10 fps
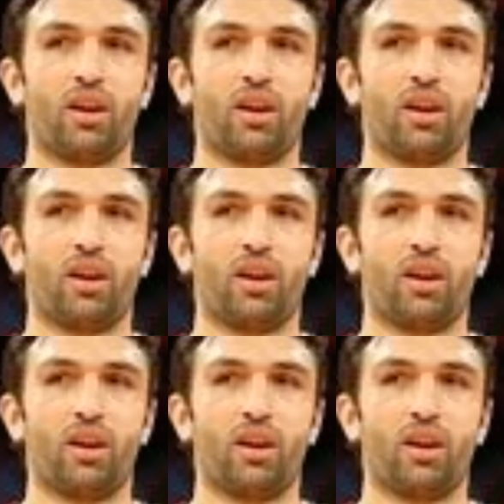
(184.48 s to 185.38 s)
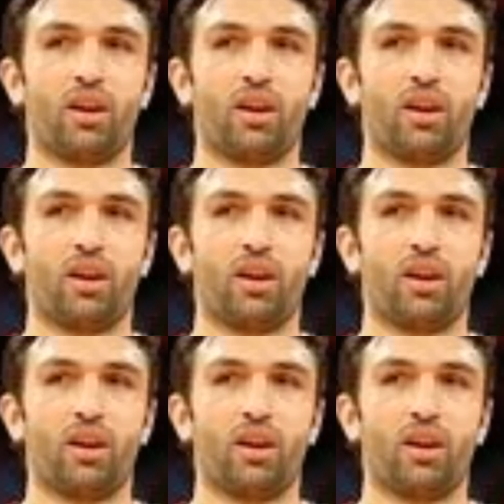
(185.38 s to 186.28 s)

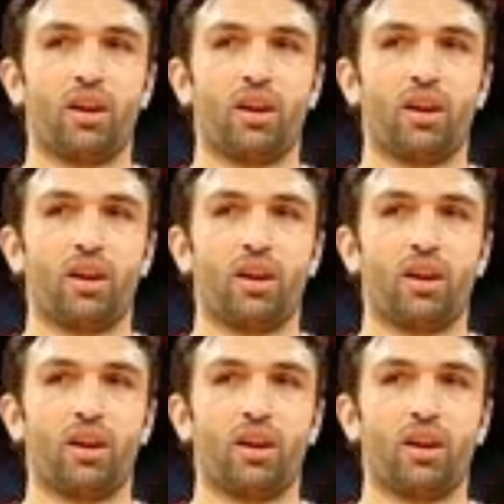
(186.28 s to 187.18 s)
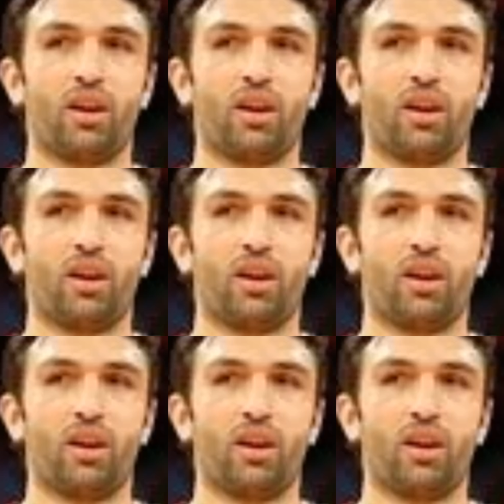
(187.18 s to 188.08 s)

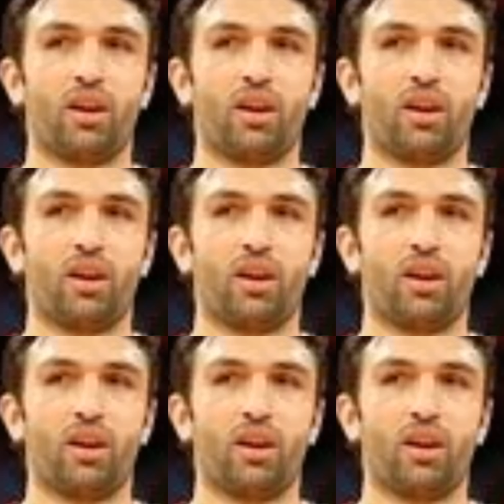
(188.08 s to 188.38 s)
[no speech]